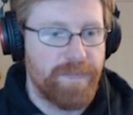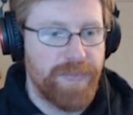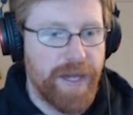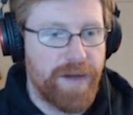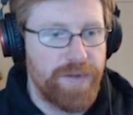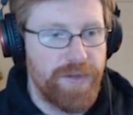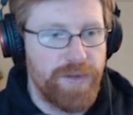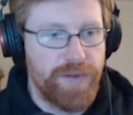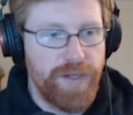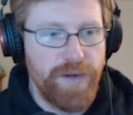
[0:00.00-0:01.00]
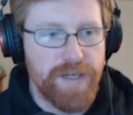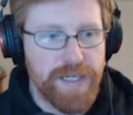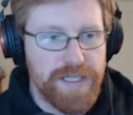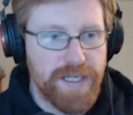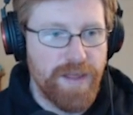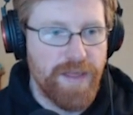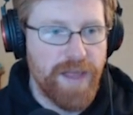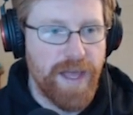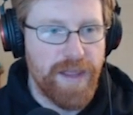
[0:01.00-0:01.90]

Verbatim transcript: Now, you'll notice that